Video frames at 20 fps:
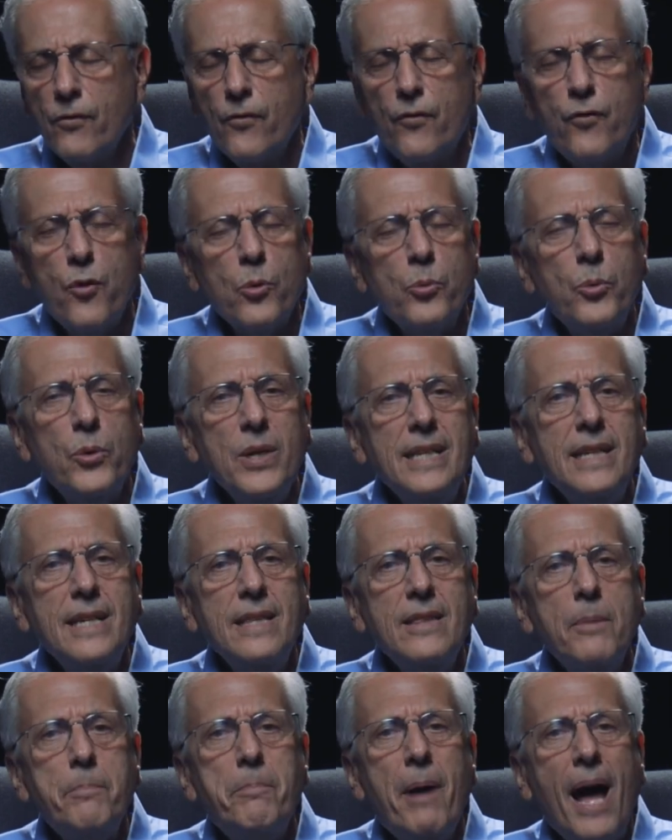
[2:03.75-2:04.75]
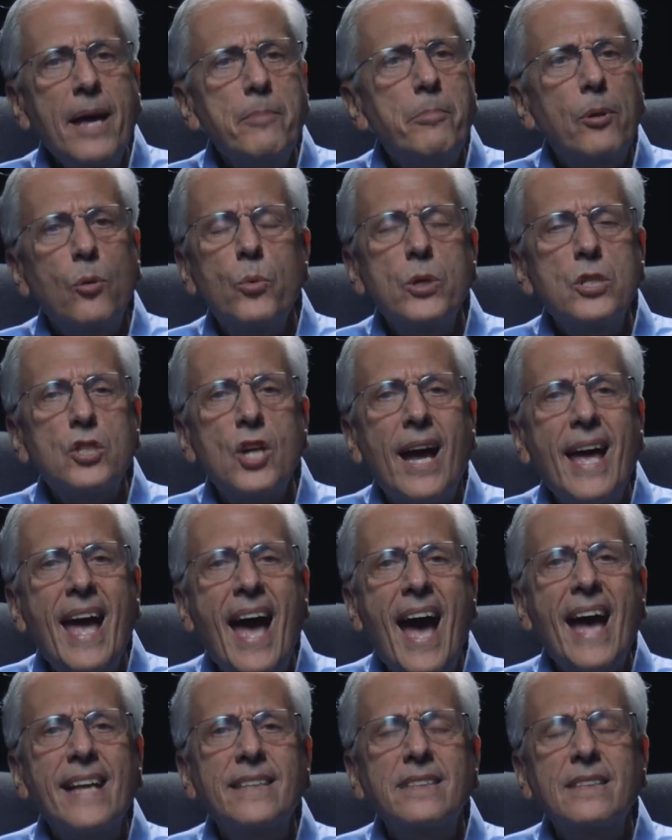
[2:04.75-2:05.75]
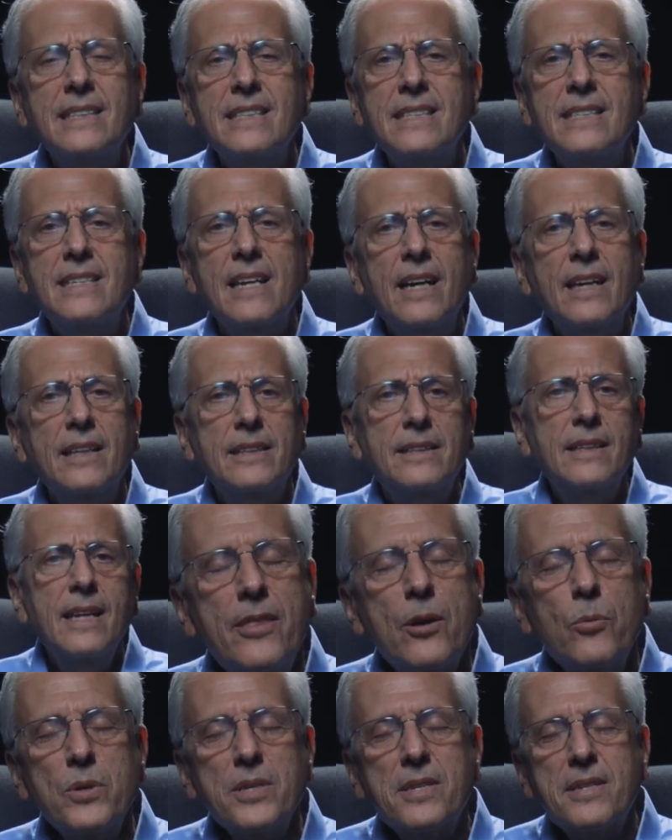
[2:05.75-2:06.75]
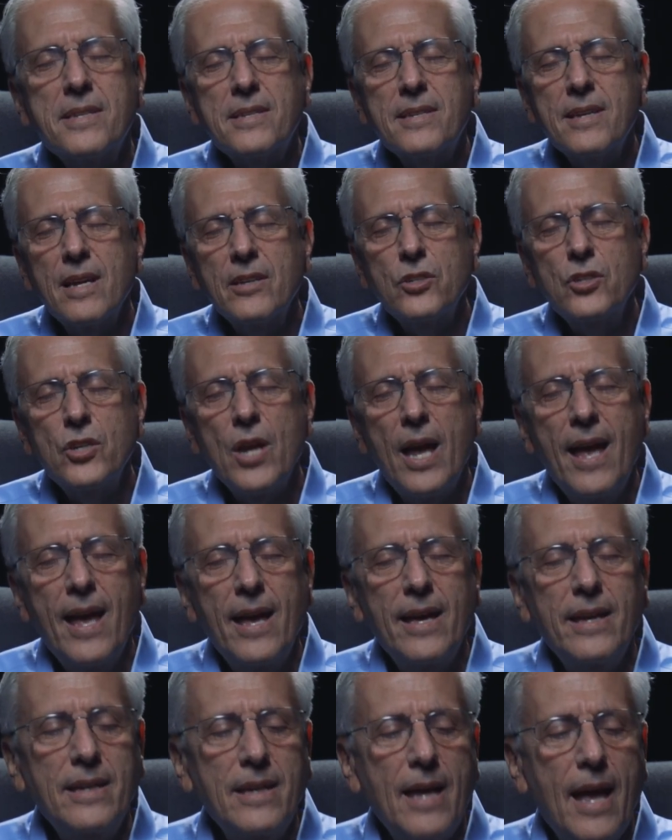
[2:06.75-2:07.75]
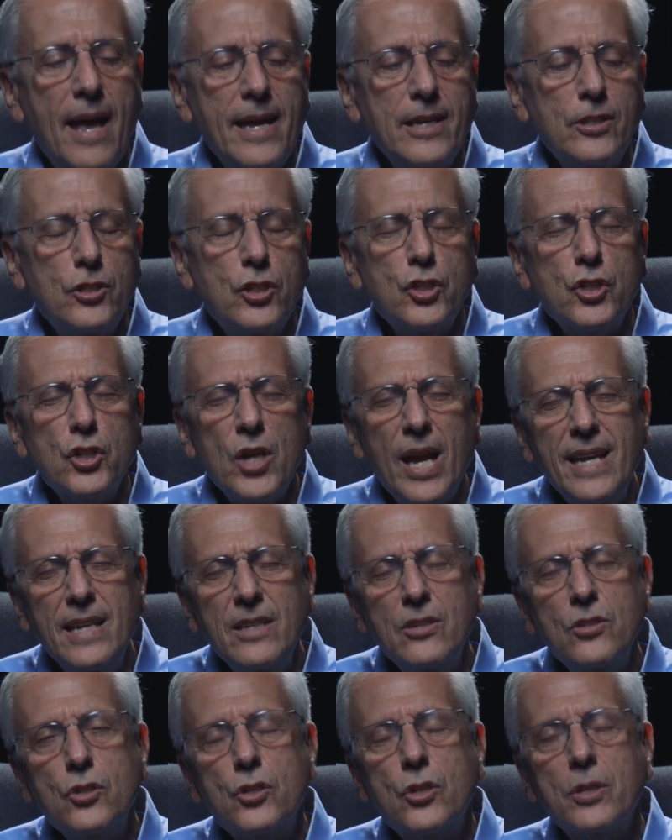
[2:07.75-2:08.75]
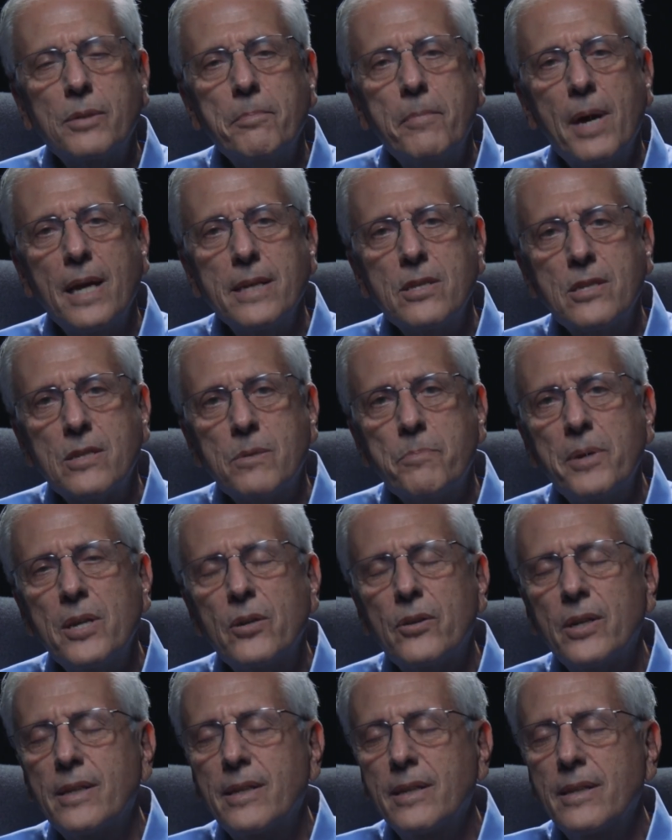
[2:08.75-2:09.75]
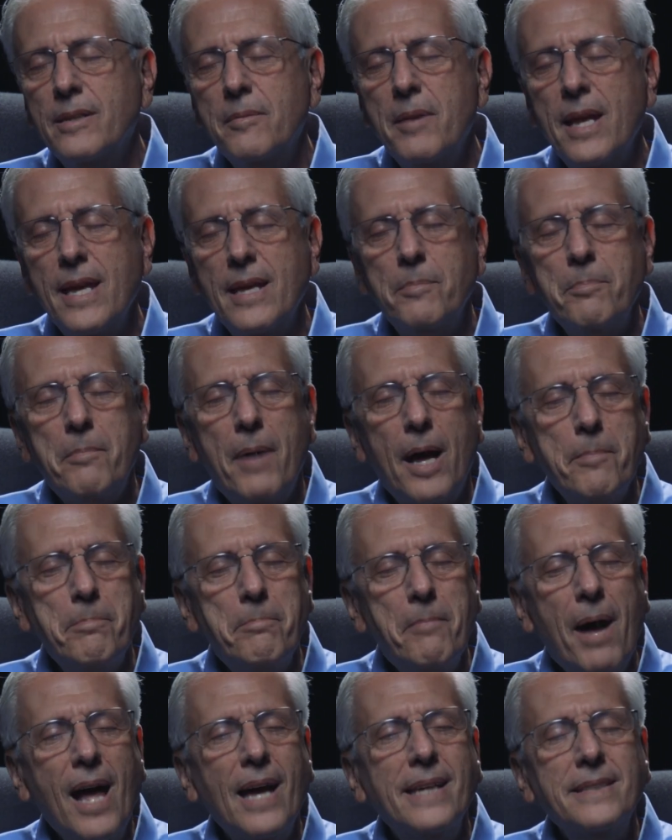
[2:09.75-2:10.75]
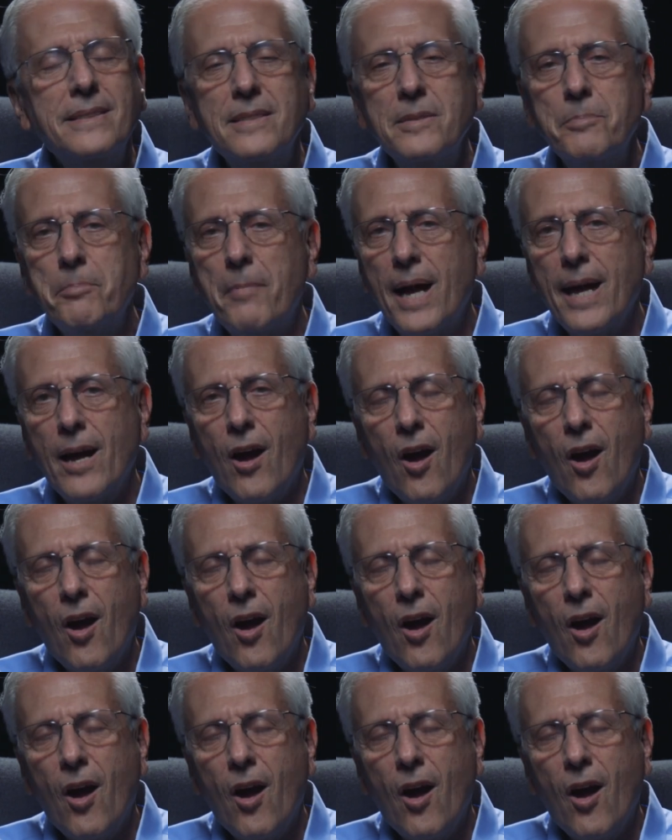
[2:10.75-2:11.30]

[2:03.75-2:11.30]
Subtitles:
for reading the Bible, which I hadn't done. It was such a change in my spirit, in my mind, in my